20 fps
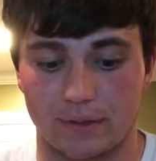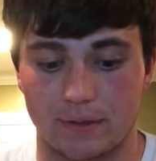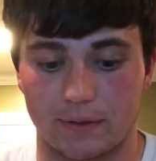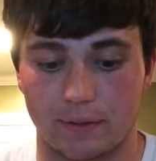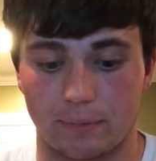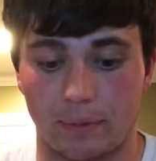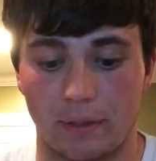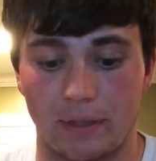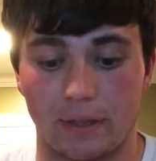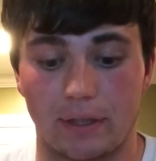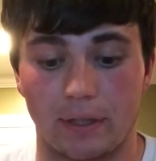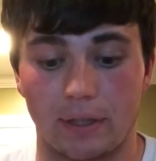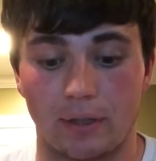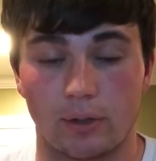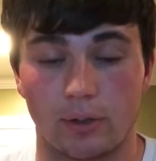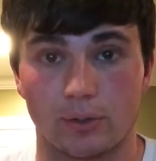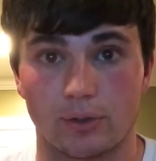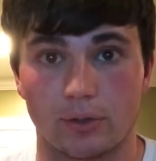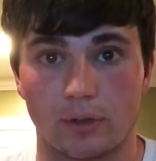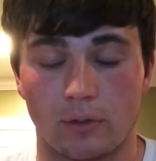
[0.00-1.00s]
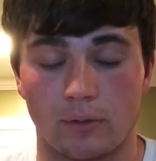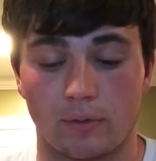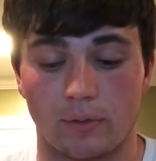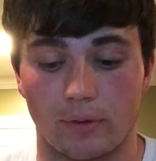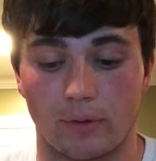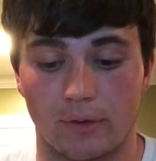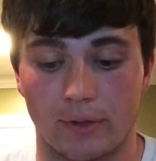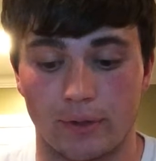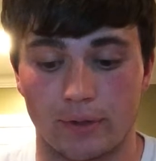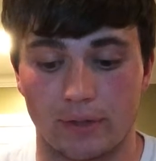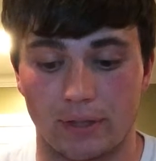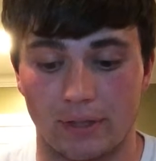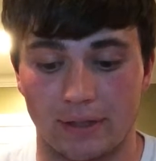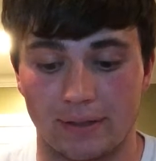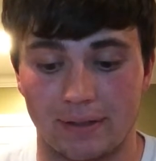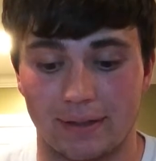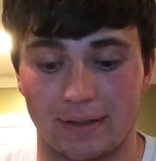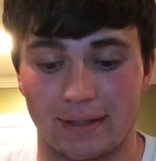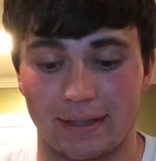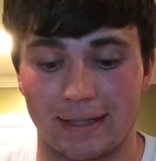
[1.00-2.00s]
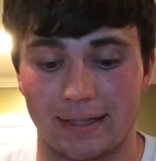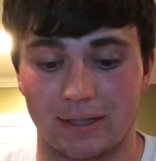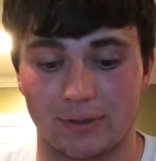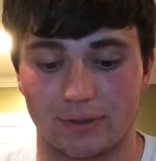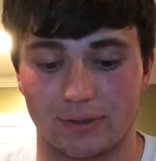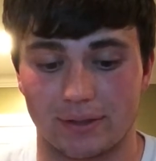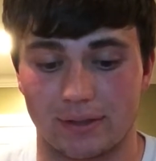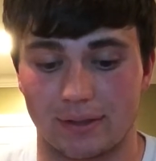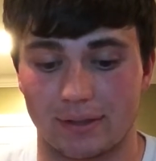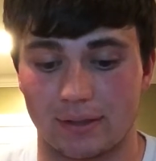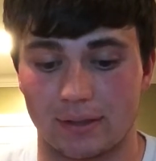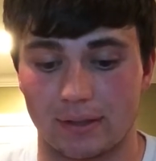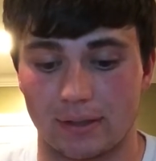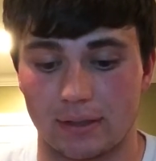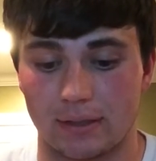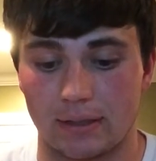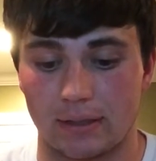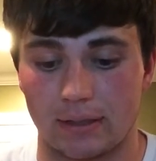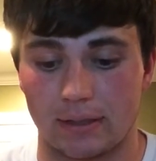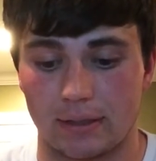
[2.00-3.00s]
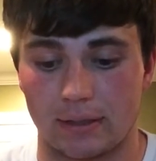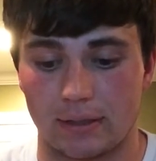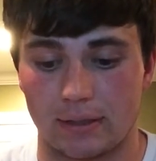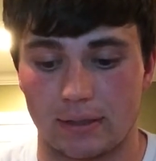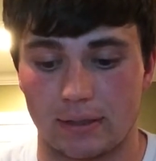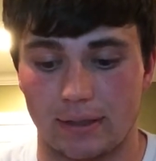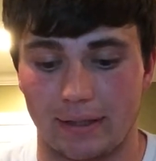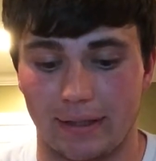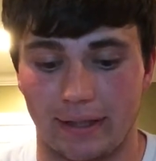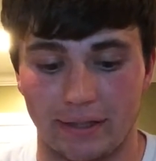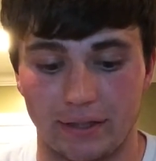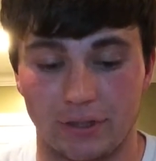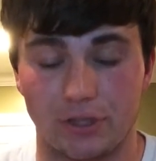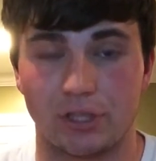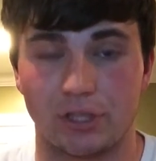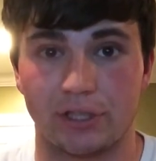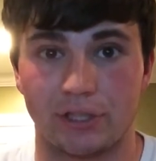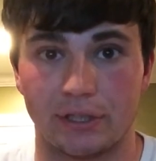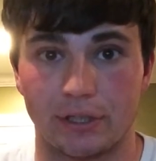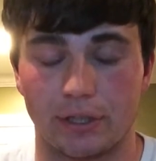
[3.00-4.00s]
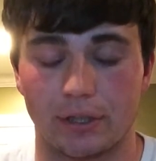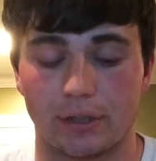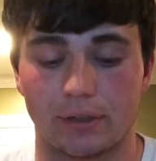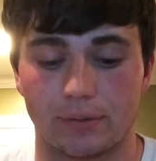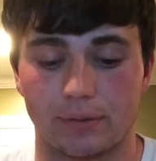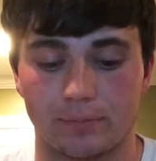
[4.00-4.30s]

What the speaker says: Speed kills over 13,000 each year.